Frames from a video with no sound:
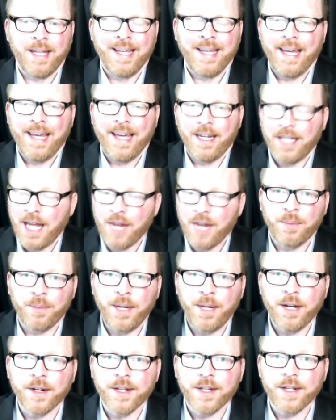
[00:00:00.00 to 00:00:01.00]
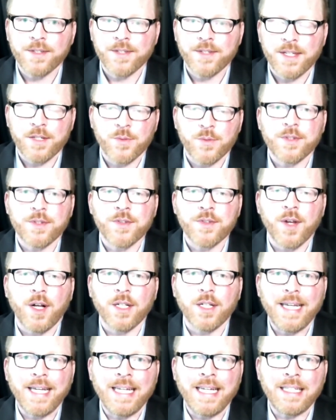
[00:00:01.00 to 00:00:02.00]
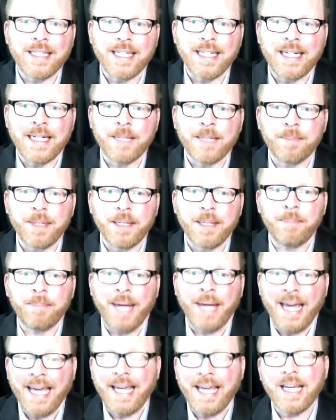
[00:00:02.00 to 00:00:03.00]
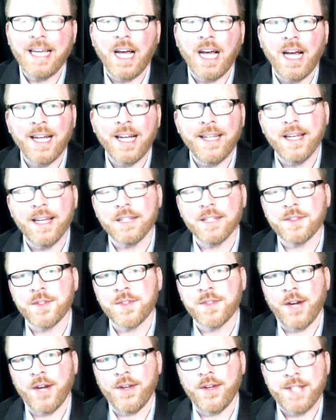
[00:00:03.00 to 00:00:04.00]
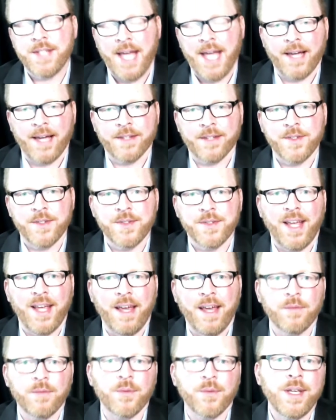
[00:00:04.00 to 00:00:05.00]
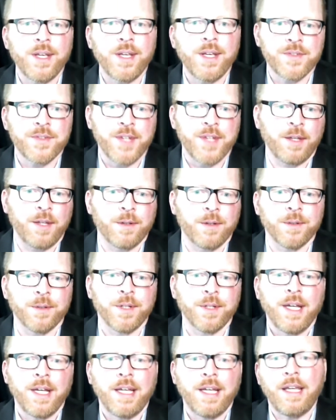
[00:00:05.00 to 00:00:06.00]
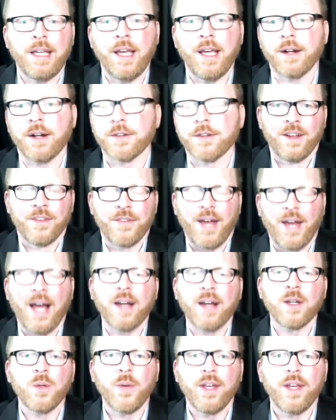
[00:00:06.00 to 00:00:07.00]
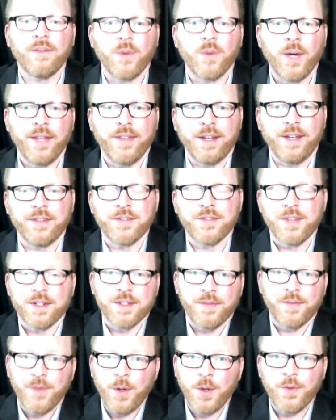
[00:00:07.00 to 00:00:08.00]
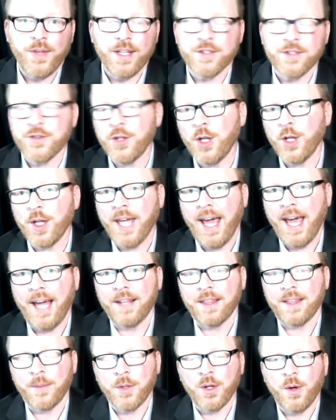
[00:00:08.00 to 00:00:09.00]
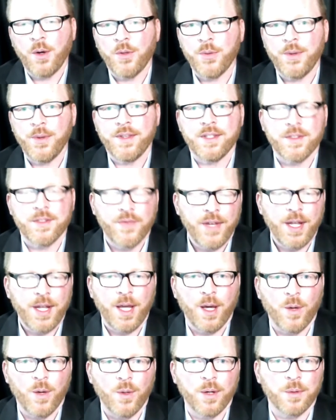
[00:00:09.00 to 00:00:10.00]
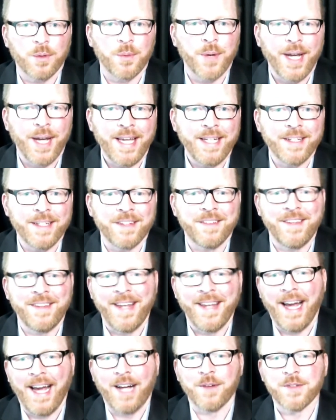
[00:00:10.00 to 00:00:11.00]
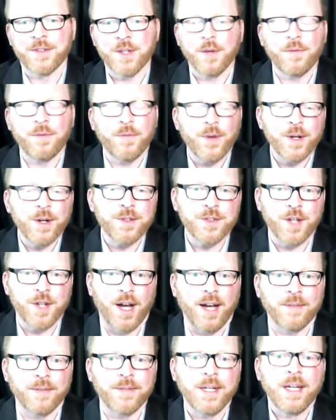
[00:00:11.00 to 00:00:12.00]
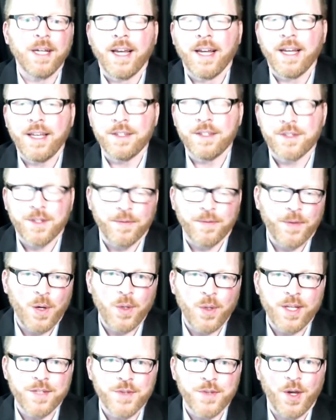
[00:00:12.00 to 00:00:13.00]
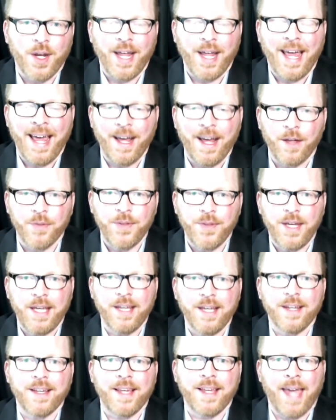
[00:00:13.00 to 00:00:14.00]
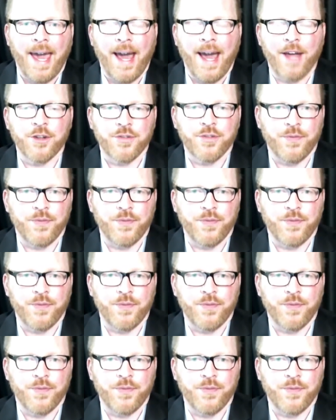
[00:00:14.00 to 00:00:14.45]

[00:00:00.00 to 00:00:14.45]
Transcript: And a lot of Americans, as a result, end up paying unnecessary taxes every single year. So how can we avoid this? There's a few things to look at that we'll go through in this video right now. So first off is to focus on a healthy cash